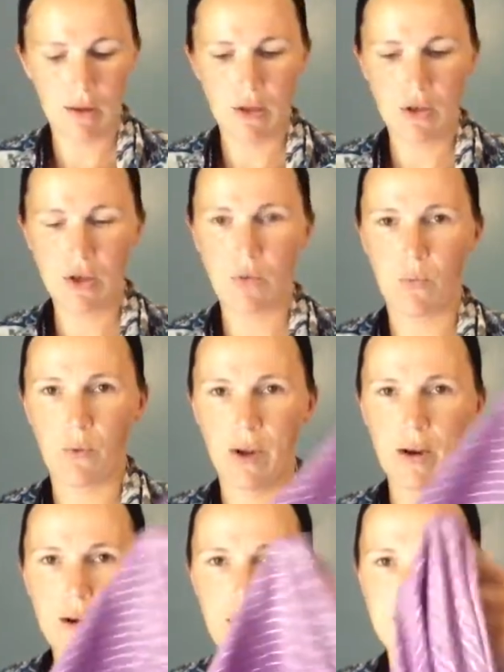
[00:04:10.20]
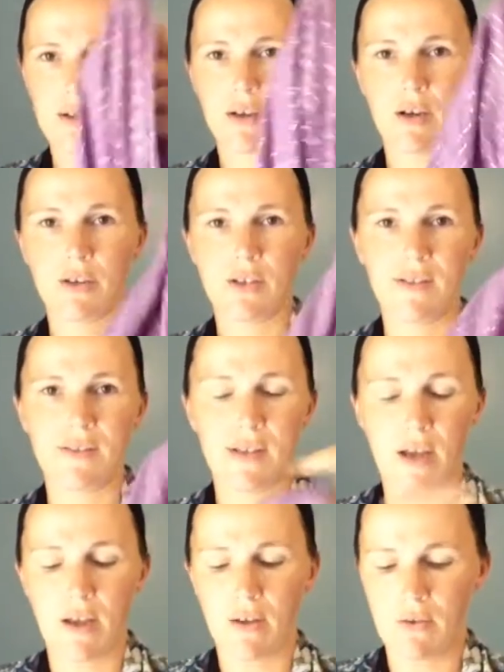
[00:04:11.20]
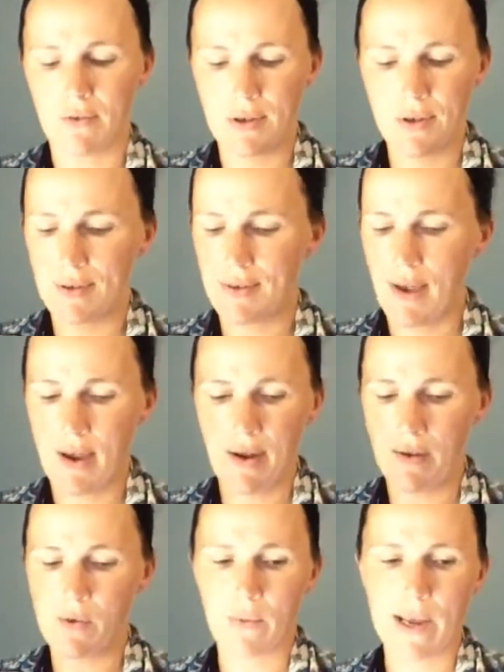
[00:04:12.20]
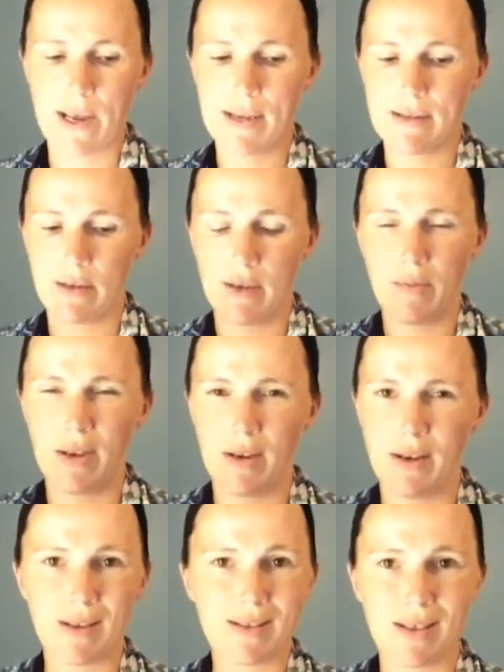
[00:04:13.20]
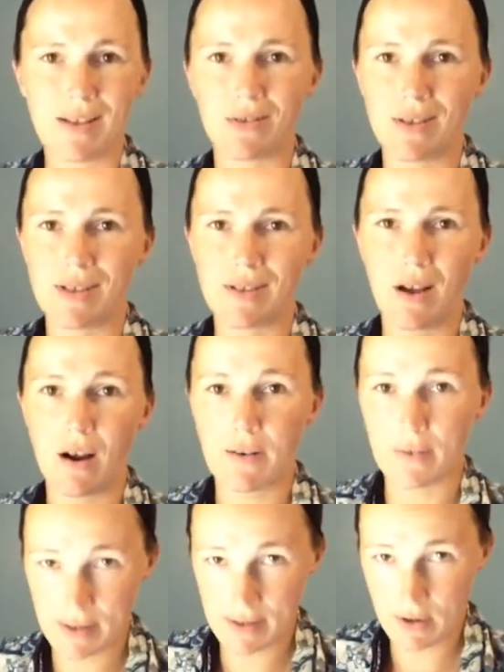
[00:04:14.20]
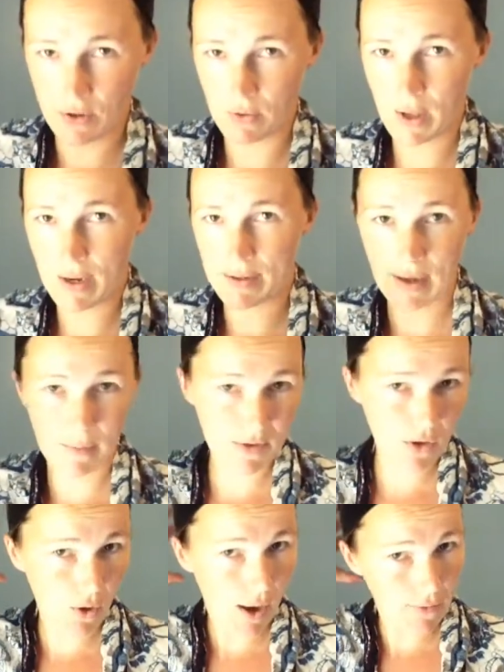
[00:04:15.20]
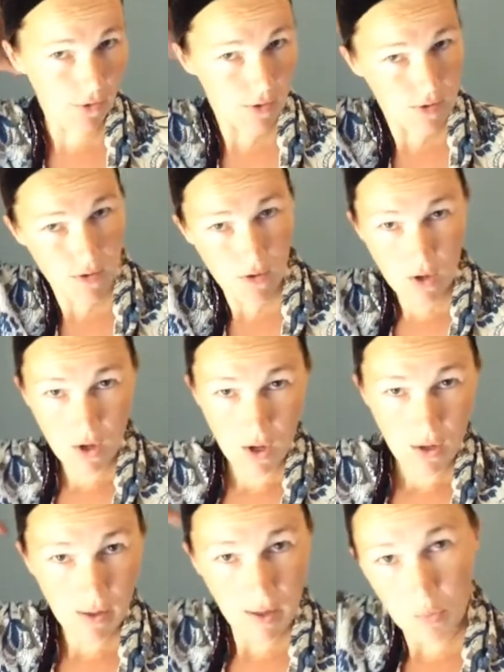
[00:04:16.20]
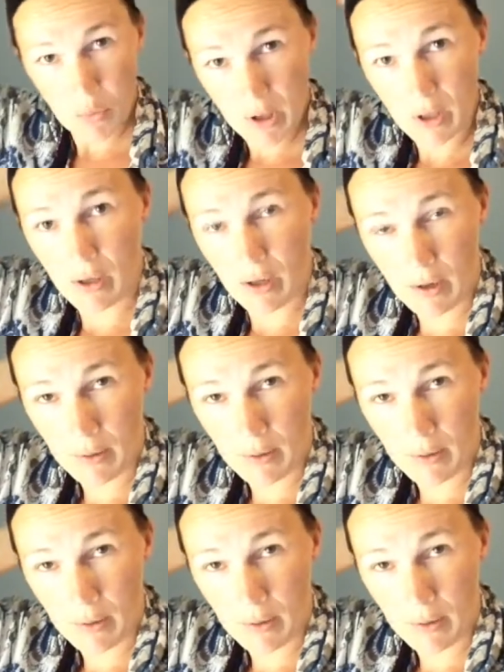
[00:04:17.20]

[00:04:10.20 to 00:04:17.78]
you can wear as a kerchief style, or you can tie it other ways. It could be an accessory scarf, because a lot of times they'll have this like big